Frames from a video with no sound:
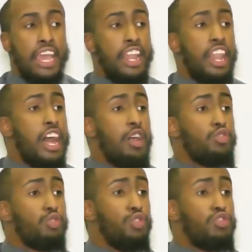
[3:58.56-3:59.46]
And
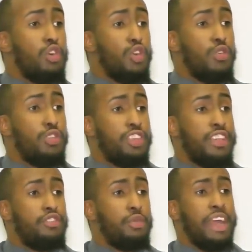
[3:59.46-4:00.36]
Allah is also going to
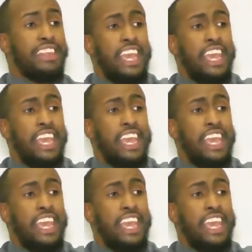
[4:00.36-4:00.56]
test you by